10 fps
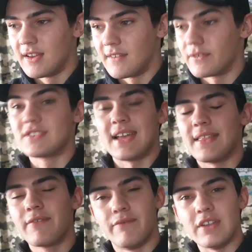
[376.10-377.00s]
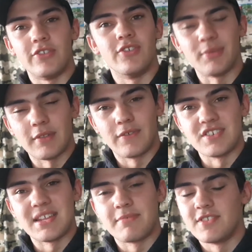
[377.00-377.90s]
for example, I think V2 is going to be the
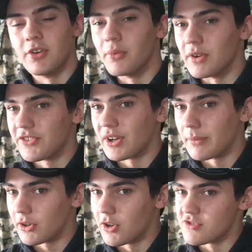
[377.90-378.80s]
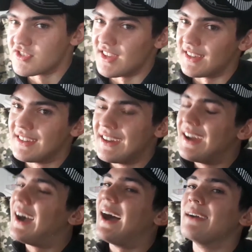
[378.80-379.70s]
first episode where it's talking about coasters that
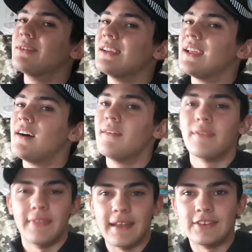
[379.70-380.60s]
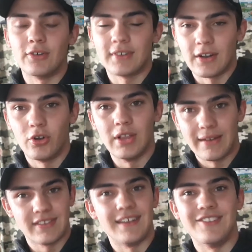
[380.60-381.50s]
I really love that don't get a whole lot of
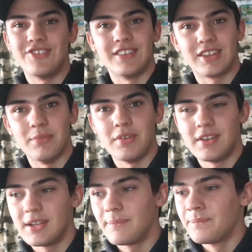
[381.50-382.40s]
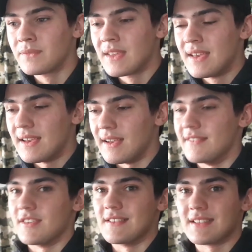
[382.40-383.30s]
attention in the community. And
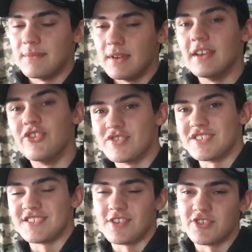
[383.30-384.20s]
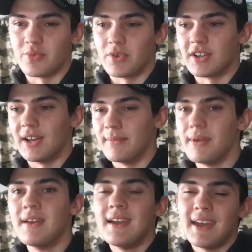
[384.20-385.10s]
so that's going to be an interesting series to work on. But
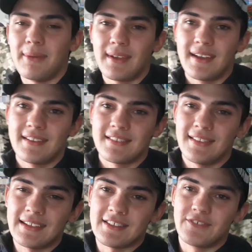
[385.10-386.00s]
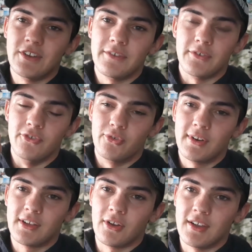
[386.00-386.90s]
anyway, guys, like this video if you enjoyed
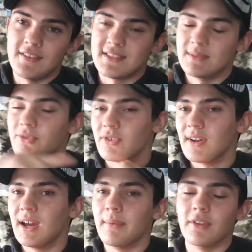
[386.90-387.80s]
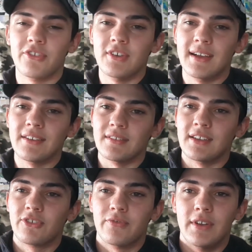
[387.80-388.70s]
it. Go ahead and subscribe, and I'll see you guys in the
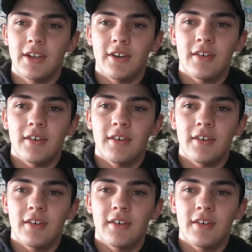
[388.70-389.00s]
next video.